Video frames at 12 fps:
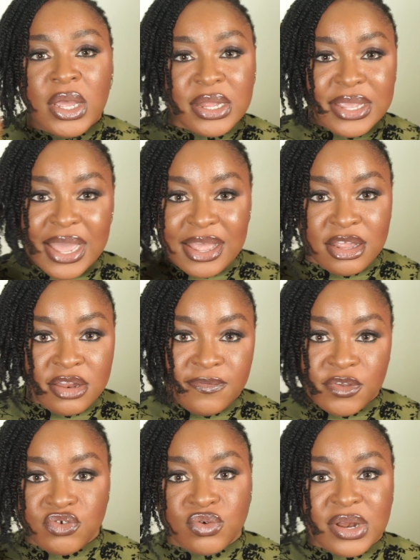there are
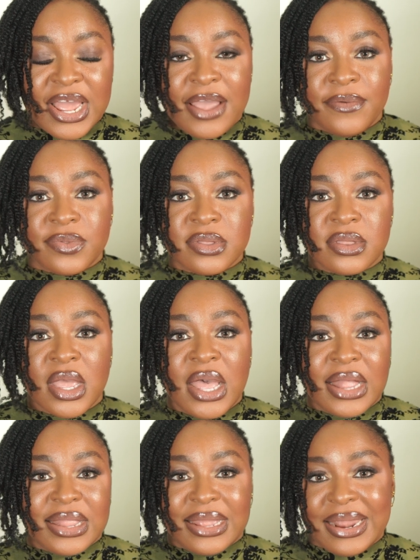individual lives
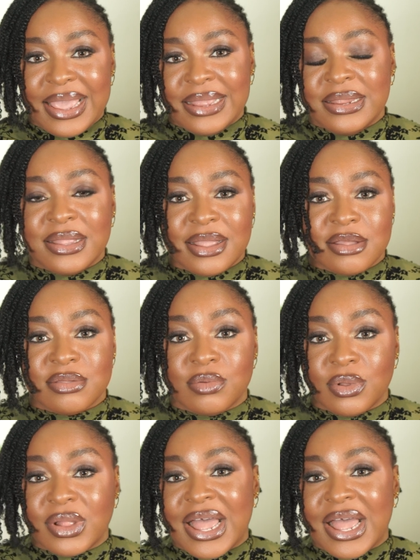that are in it as well.